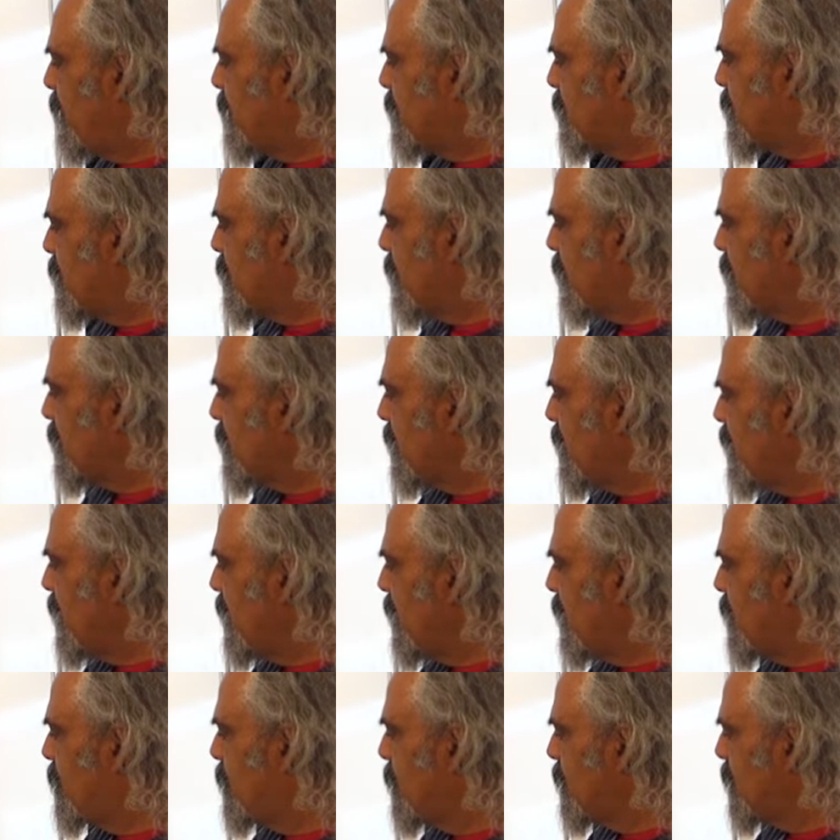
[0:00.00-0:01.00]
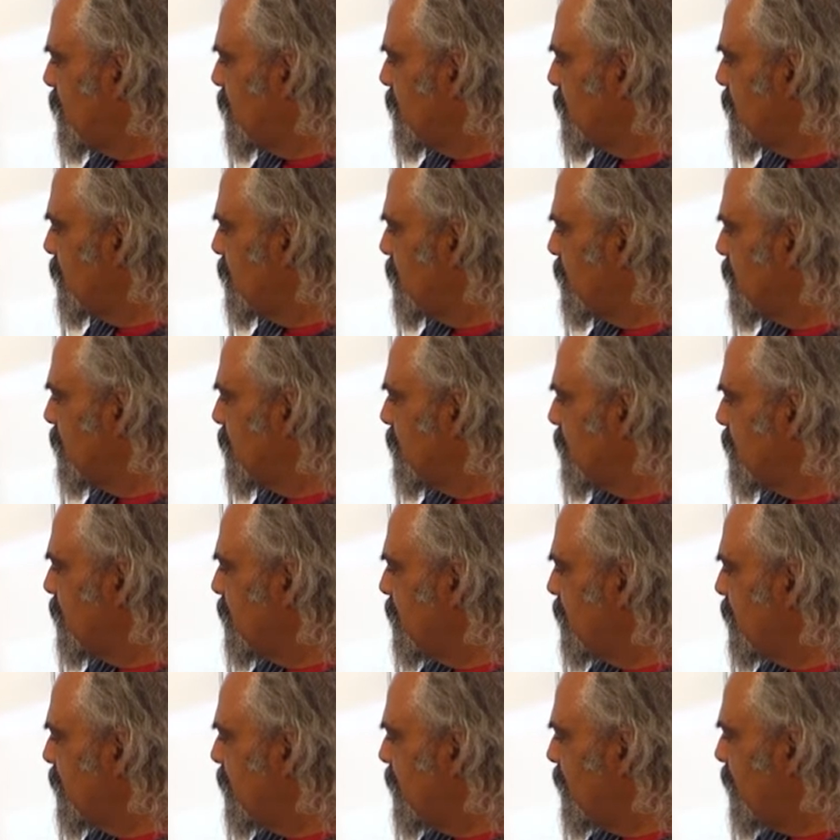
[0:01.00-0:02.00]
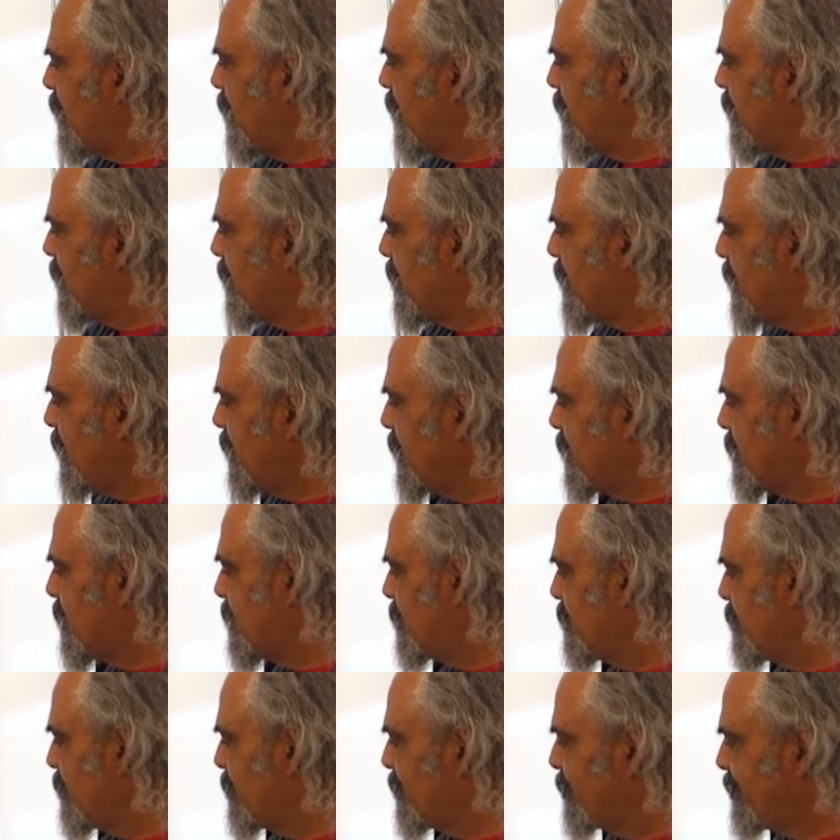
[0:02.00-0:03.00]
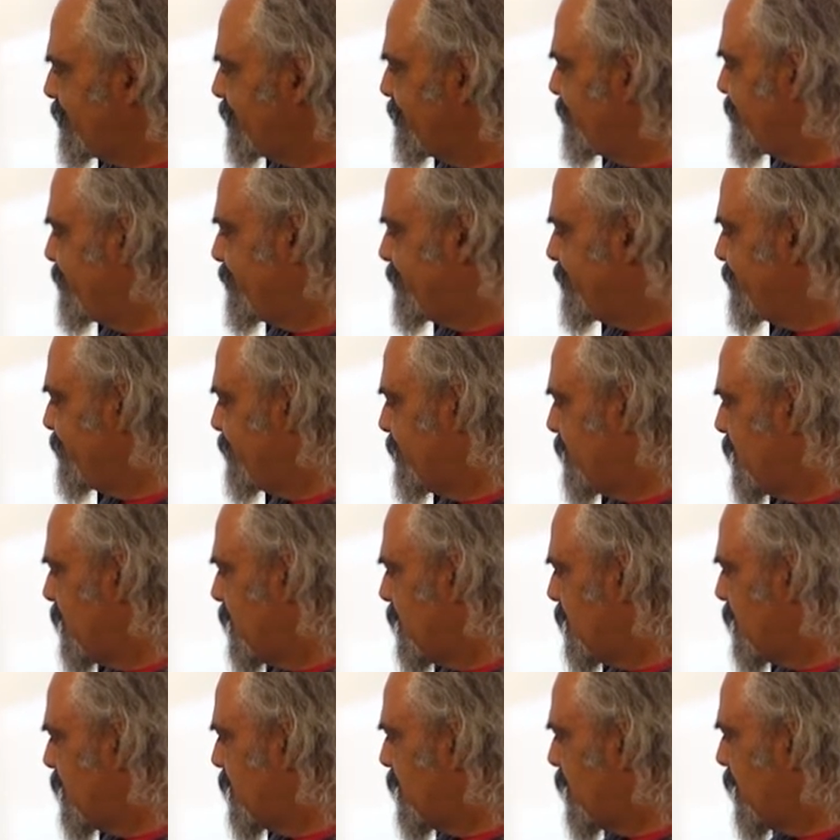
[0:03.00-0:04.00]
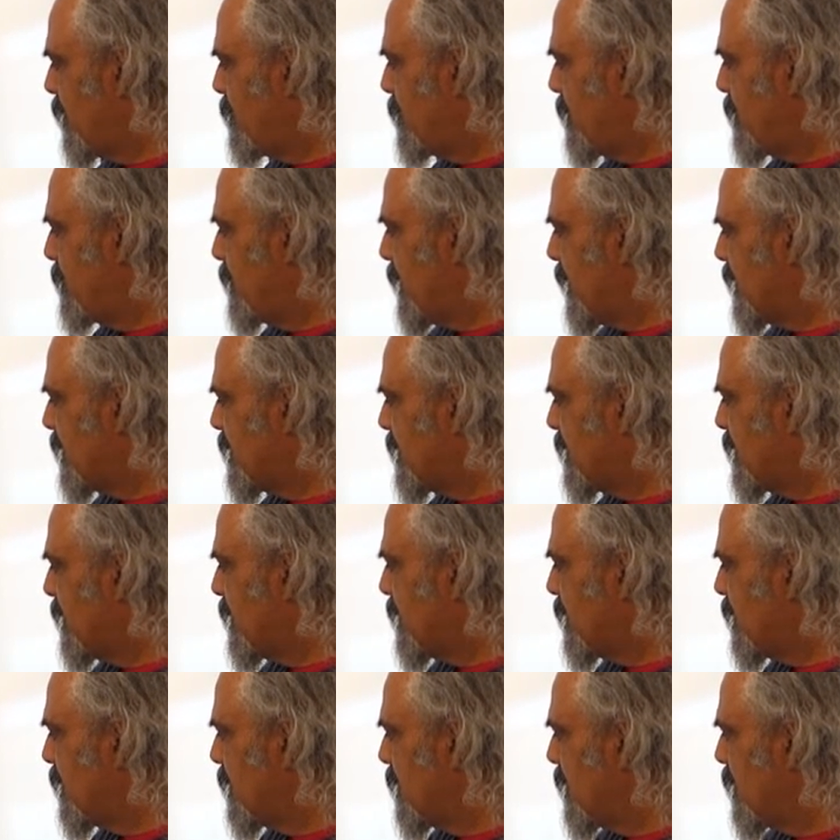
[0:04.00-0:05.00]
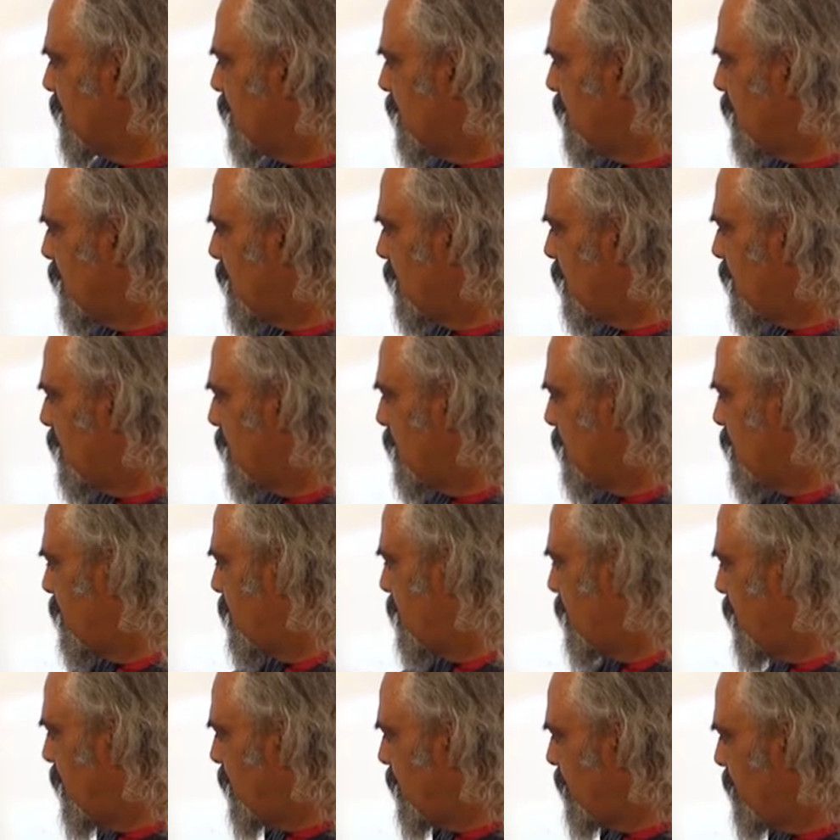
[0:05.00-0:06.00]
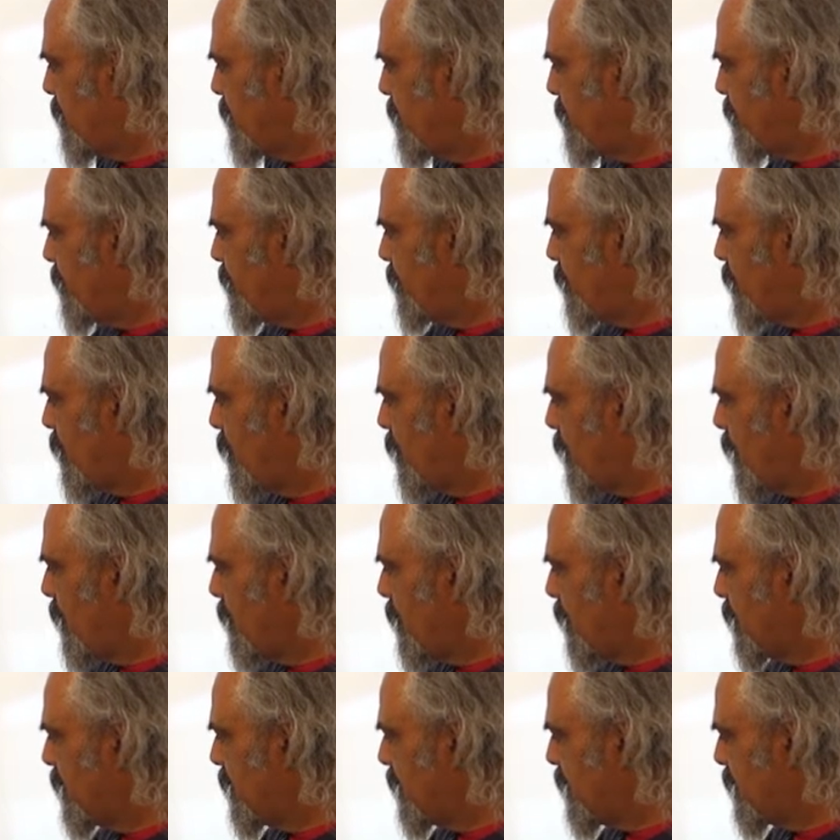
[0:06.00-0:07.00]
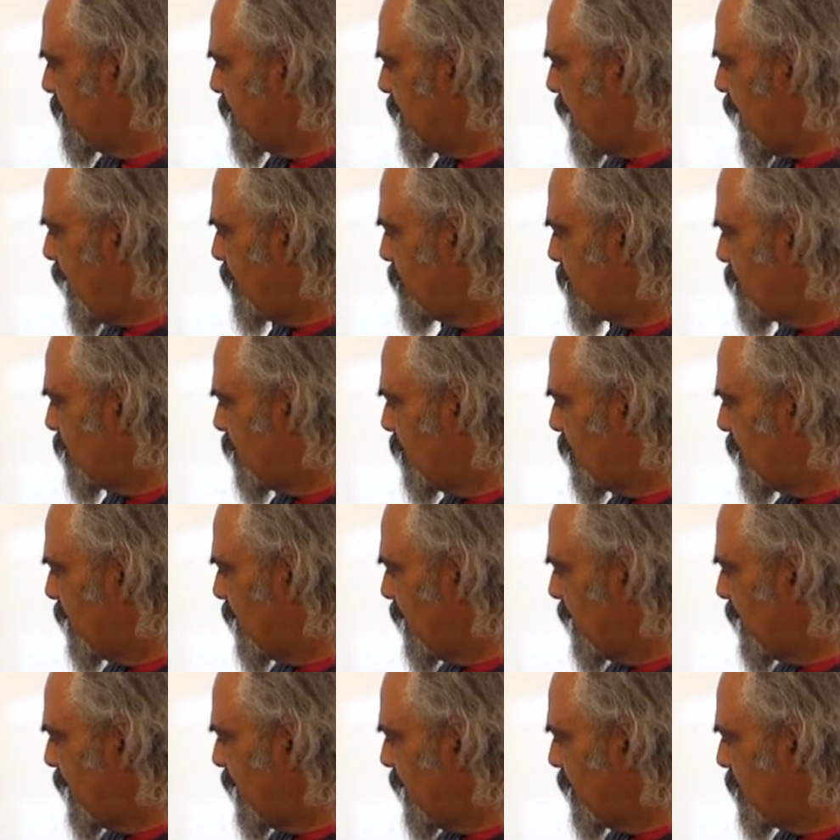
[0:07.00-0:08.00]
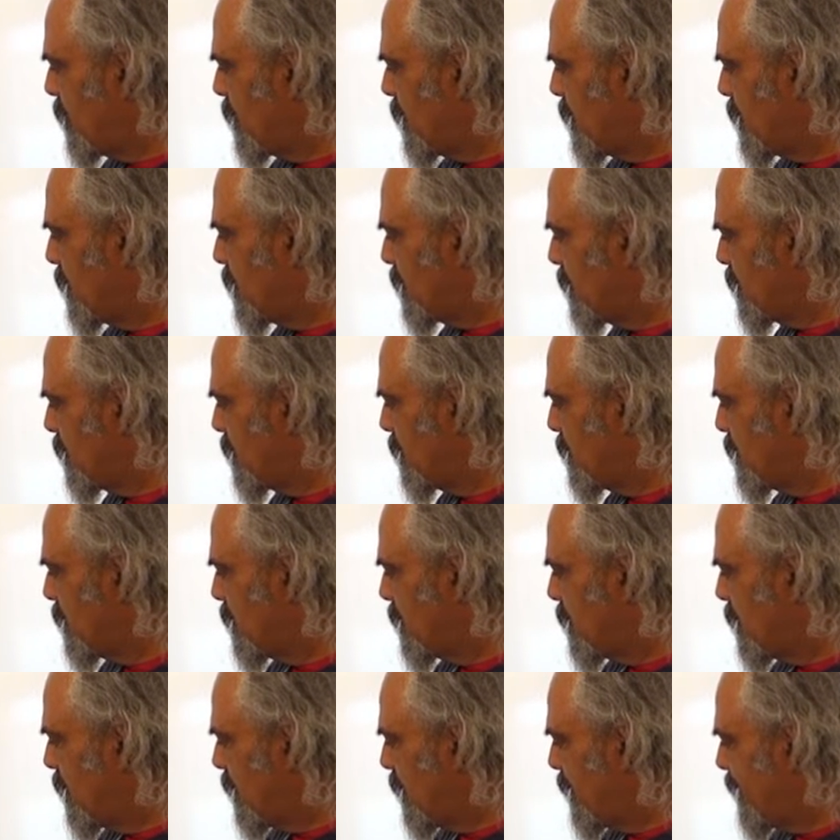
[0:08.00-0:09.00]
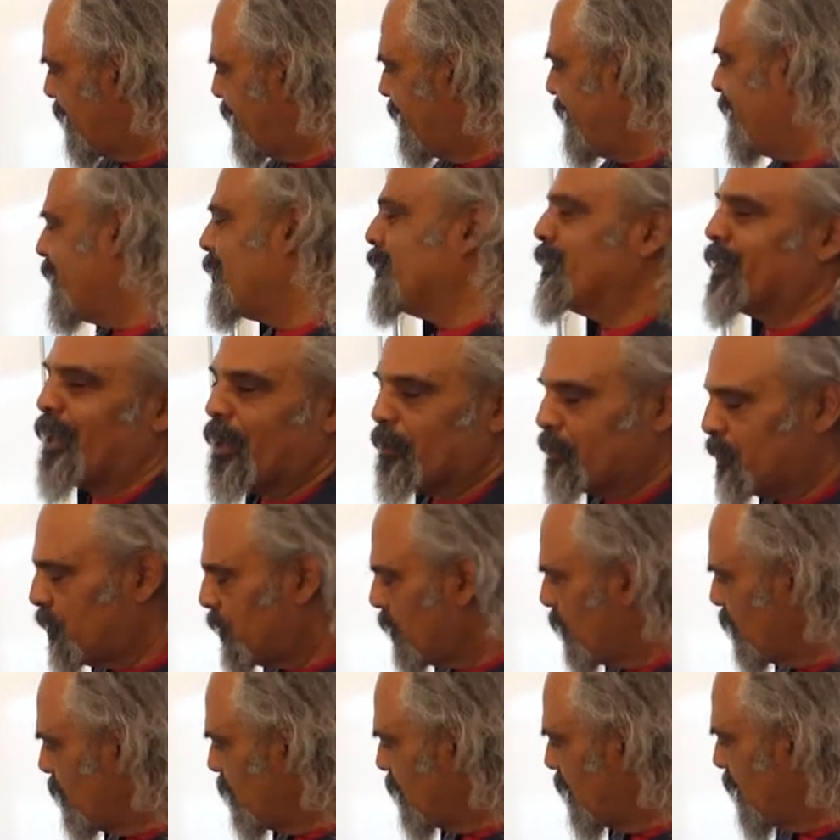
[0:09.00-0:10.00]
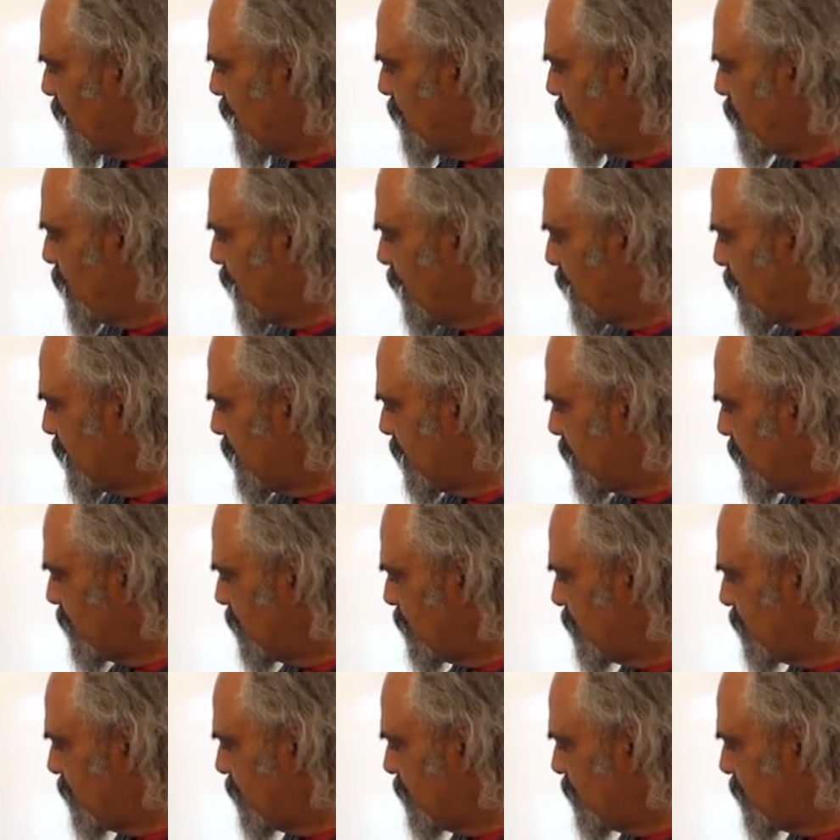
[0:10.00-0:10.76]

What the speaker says: it's not equal, like this, it's going to be messy. So we want it absolutely equal. Not absolutely, but